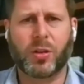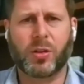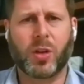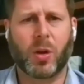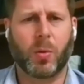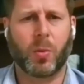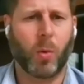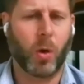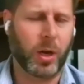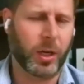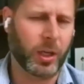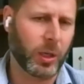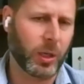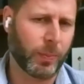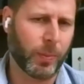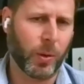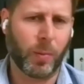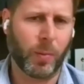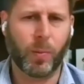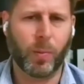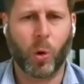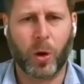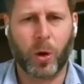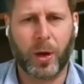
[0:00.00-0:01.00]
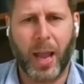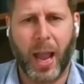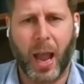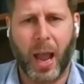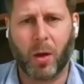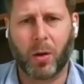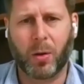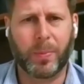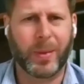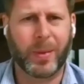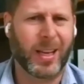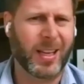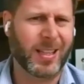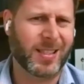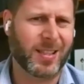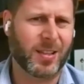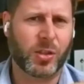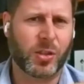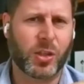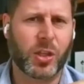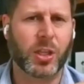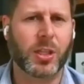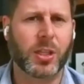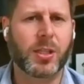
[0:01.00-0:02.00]
are wanting to put more down because
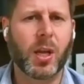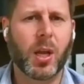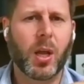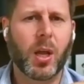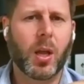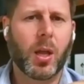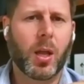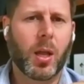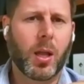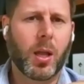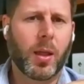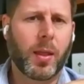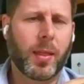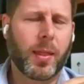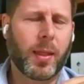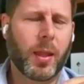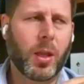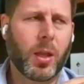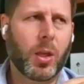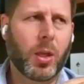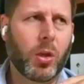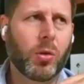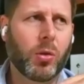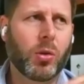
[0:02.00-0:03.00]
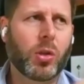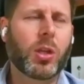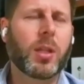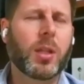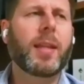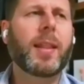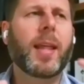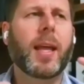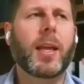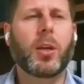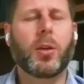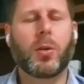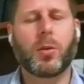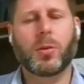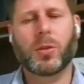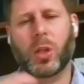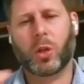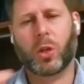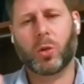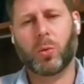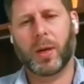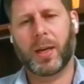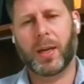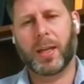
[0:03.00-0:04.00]
usually they use the
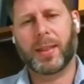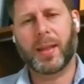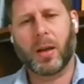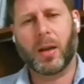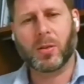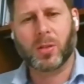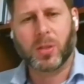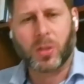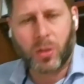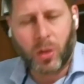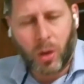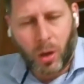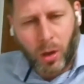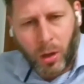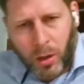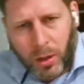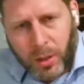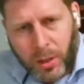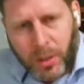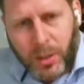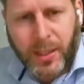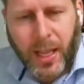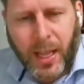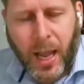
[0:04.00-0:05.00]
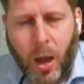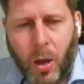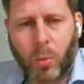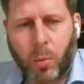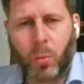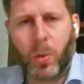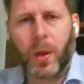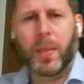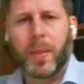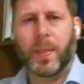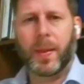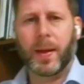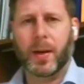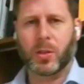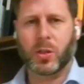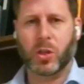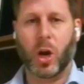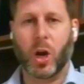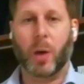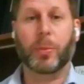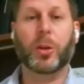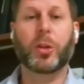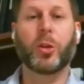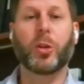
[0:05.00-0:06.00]
$20,000 down when there's an
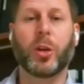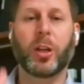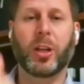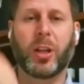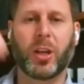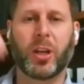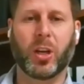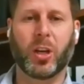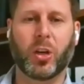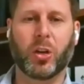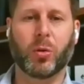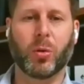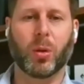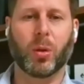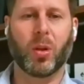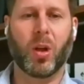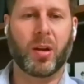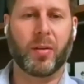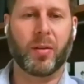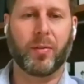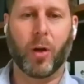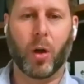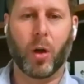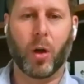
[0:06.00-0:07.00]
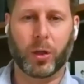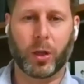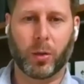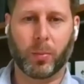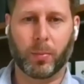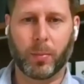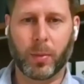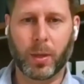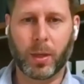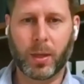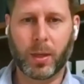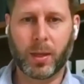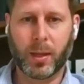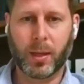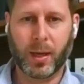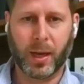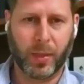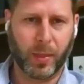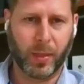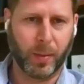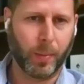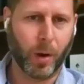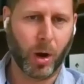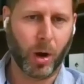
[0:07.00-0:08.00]
opportunity to do a lot of volume
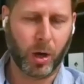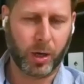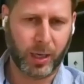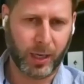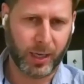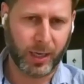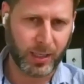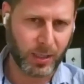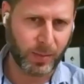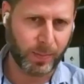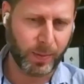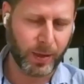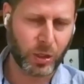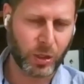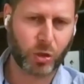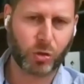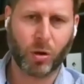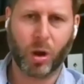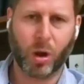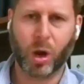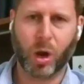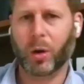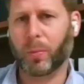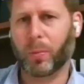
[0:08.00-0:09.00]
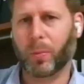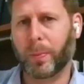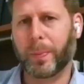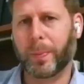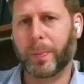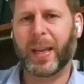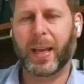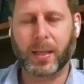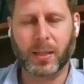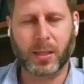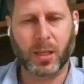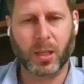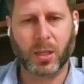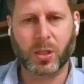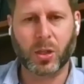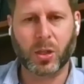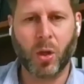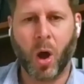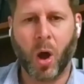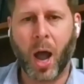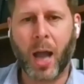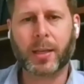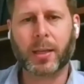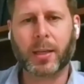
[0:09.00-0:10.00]
and the market is a bit stronger. Because it's
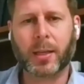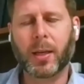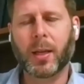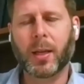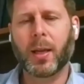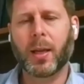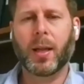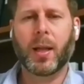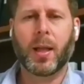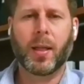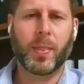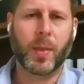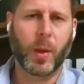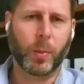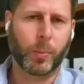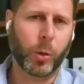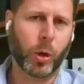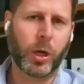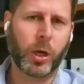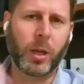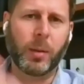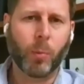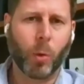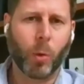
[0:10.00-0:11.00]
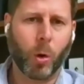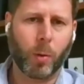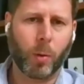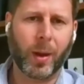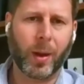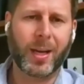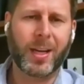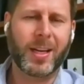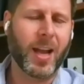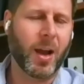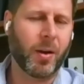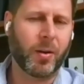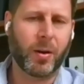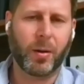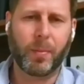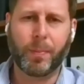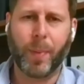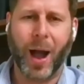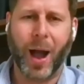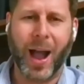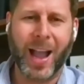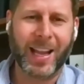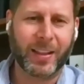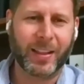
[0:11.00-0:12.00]
not, they're putting more money down and
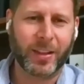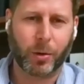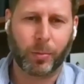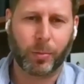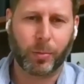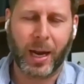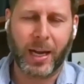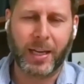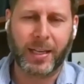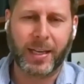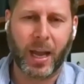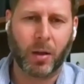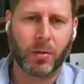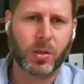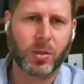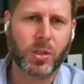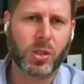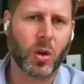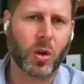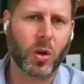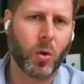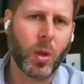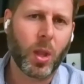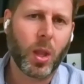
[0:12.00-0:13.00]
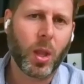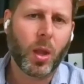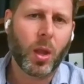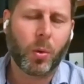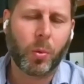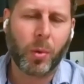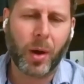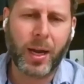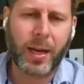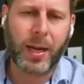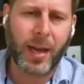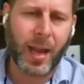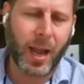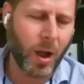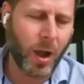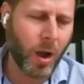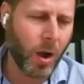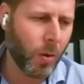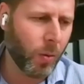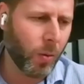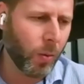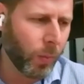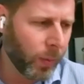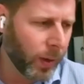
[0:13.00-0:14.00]
buying their rate down. So right
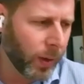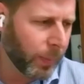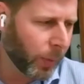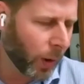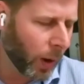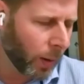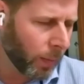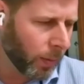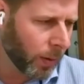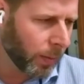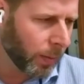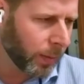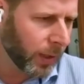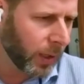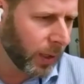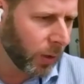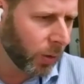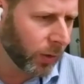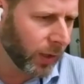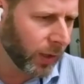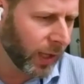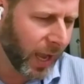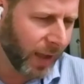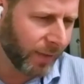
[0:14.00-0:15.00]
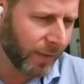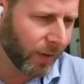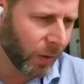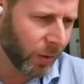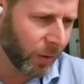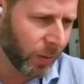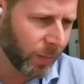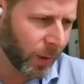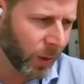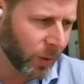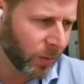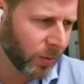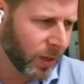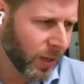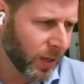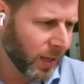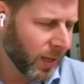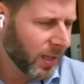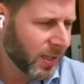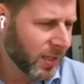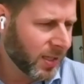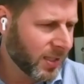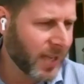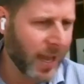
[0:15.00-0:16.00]
now we probably only have out about
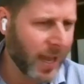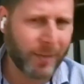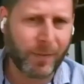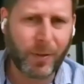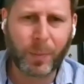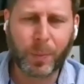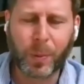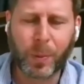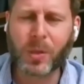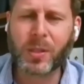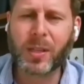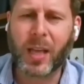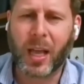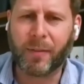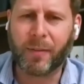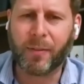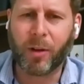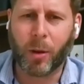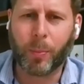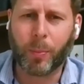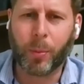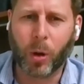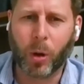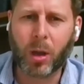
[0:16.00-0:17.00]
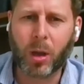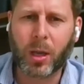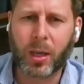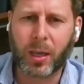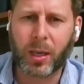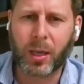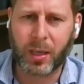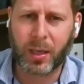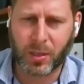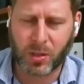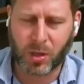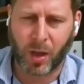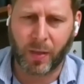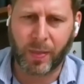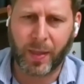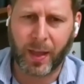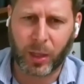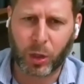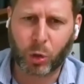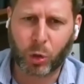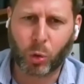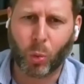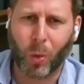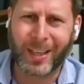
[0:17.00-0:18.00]
7% of our book is on
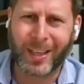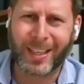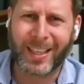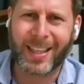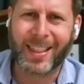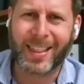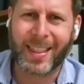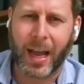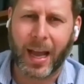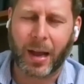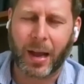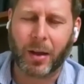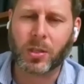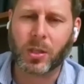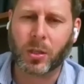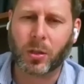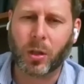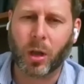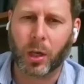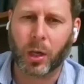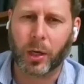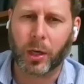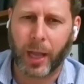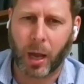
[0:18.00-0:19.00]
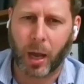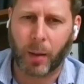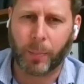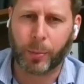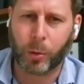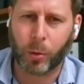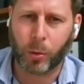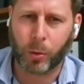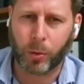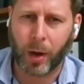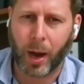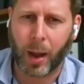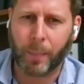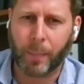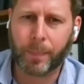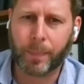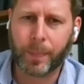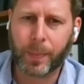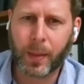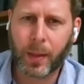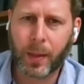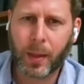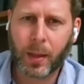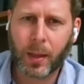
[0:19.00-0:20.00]
that $20,000 down program.
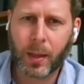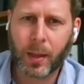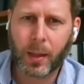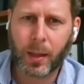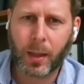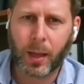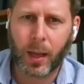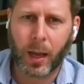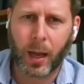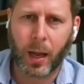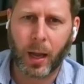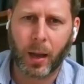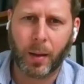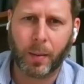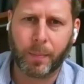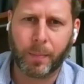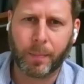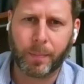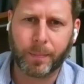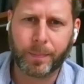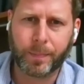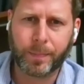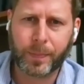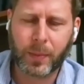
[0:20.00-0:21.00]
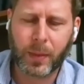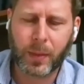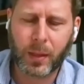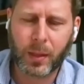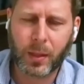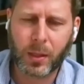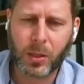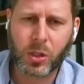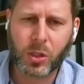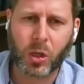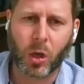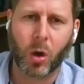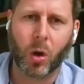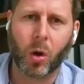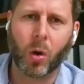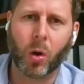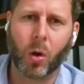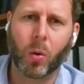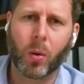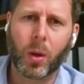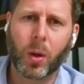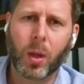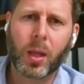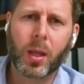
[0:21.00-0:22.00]
Mm-hmm.
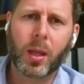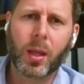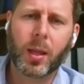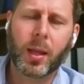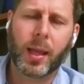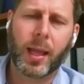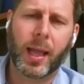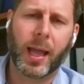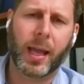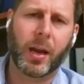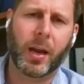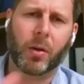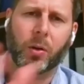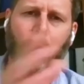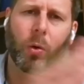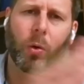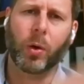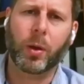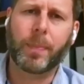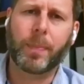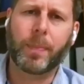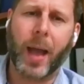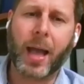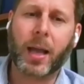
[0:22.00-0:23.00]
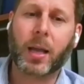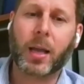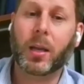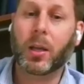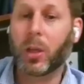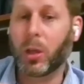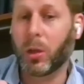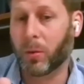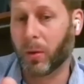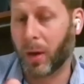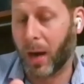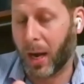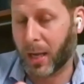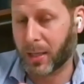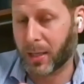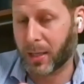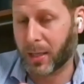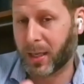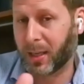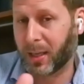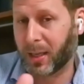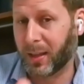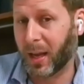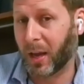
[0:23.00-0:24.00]
So anyhow, going back, you were
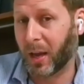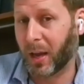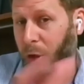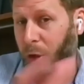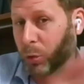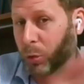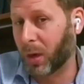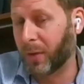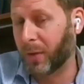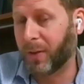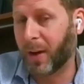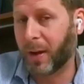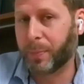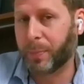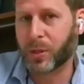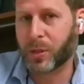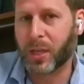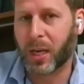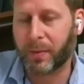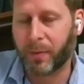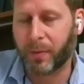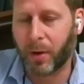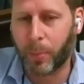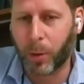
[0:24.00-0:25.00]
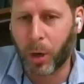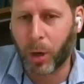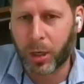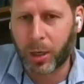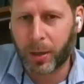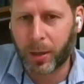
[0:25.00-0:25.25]
asking the other 25% of our book?